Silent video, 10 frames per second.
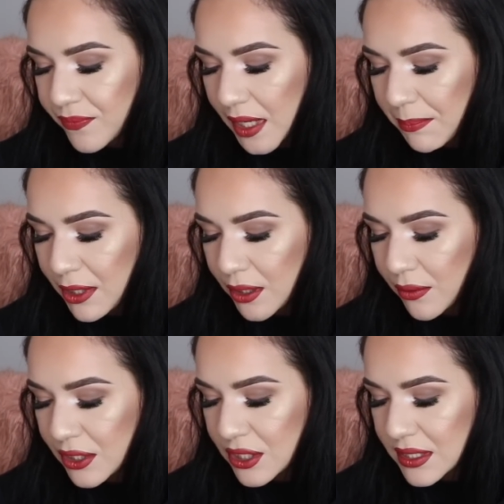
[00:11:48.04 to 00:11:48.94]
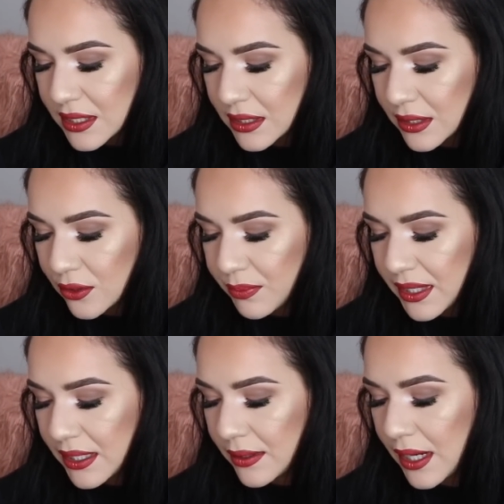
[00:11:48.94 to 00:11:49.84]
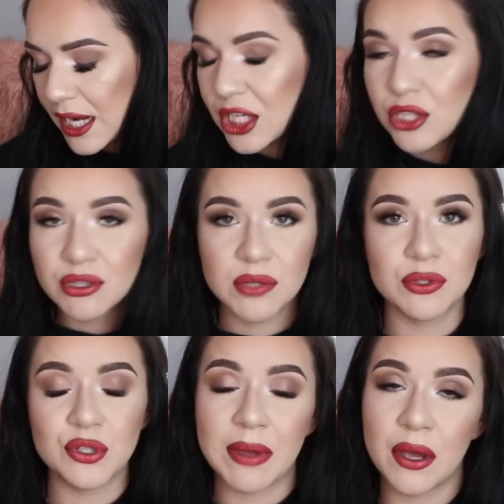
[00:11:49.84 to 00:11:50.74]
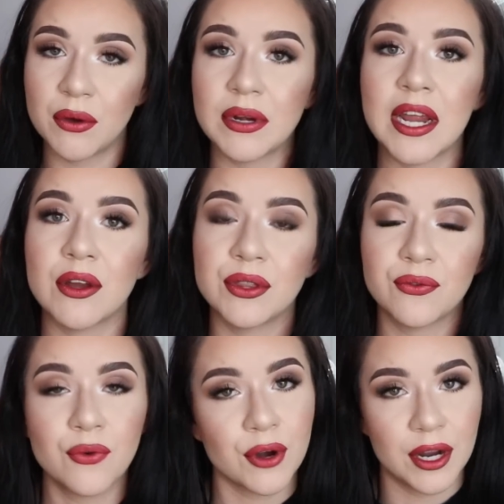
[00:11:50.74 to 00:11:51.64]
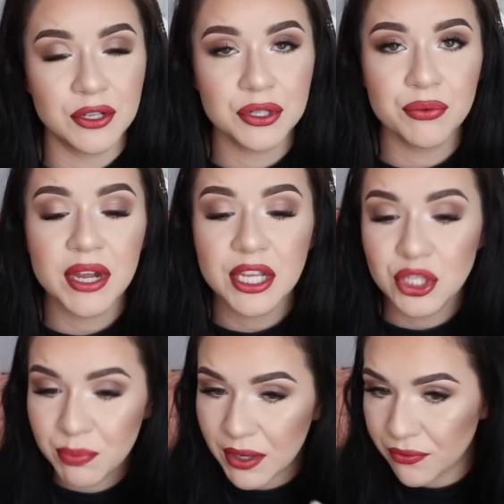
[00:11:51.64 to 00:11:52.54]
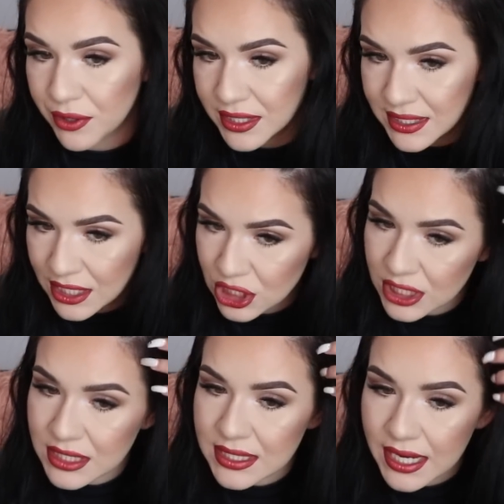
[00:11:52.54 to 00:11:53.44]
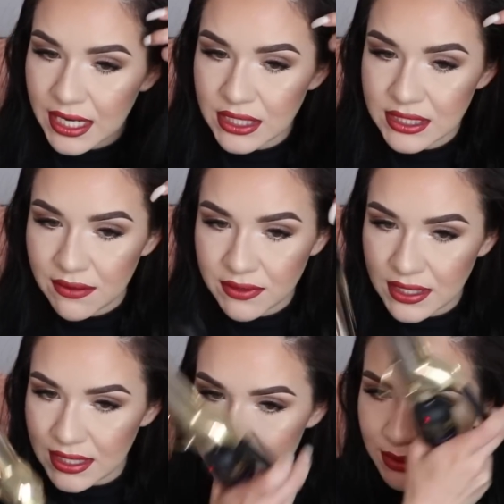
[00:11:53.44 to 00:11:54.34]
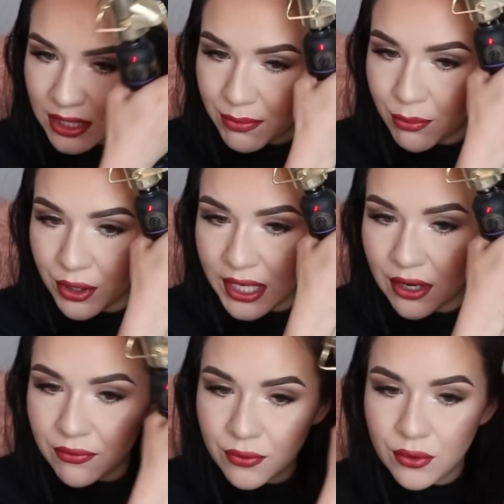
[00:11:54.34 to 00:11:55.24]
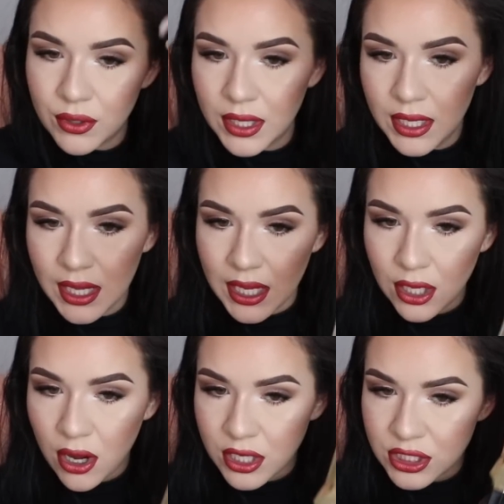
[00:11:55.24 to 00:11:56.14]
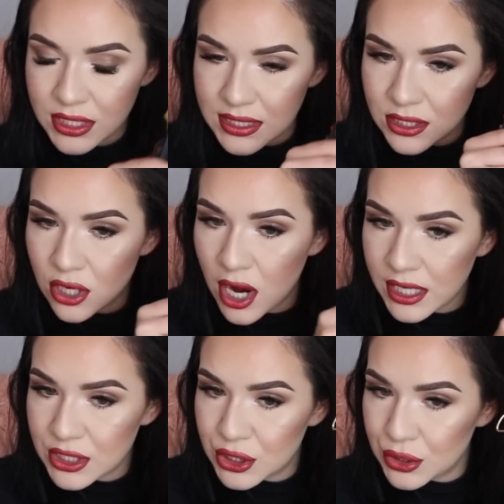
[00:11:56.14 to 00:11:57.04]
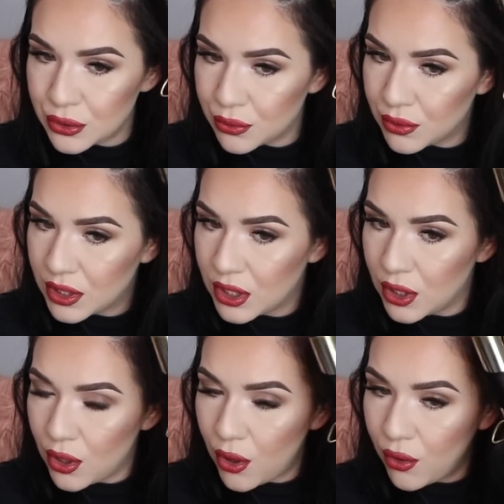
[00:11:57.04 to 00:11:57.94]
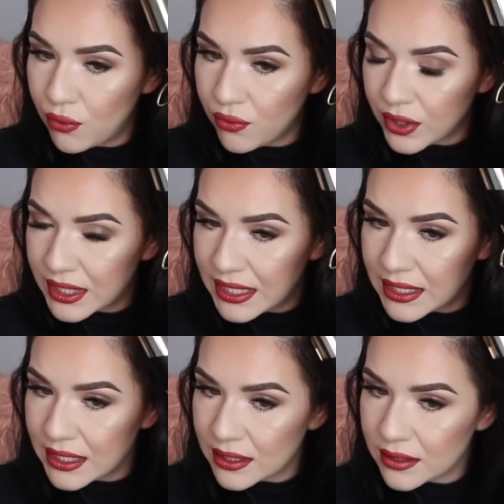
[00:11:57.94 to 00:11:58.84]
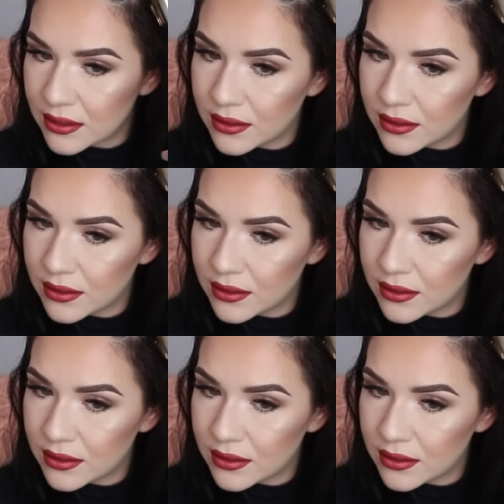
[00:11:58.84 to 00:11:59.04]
I'm gonna lower it just a little bit. I usually will do my own hair in the 400 range, but for extensions, I definitely need to be a little bit more careful and cautious not to overheat it.